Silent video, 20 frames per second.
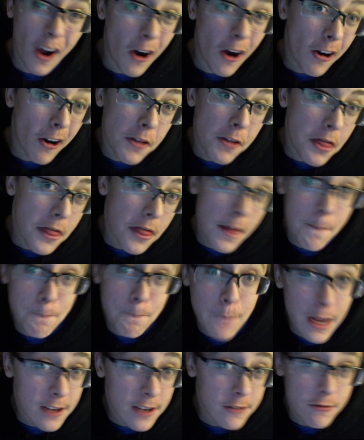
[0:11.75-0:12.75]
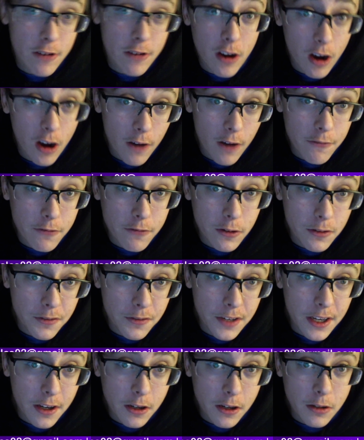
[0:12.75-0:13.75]
aren't the best off-road
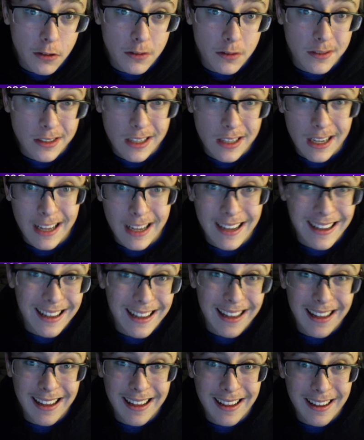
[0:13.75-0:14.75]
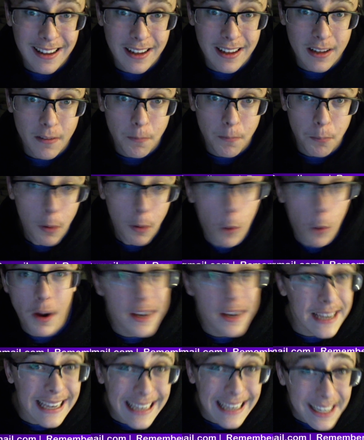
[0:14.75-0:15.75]
vehicles. But
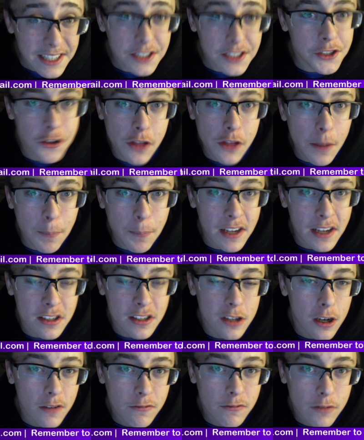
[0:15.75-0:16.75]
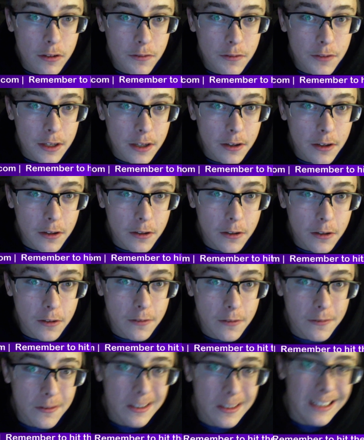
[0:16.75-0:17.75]
what is the best off-road vehicle?
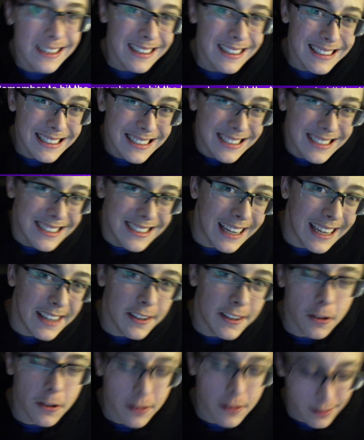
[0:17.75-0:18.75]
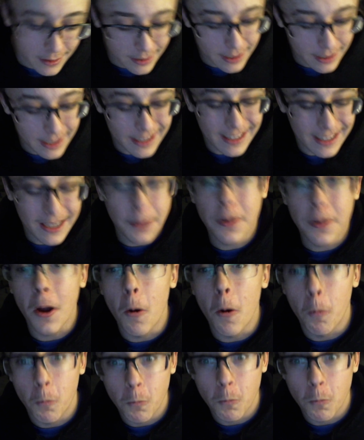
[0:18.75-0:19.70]
Stay tuned, here we go.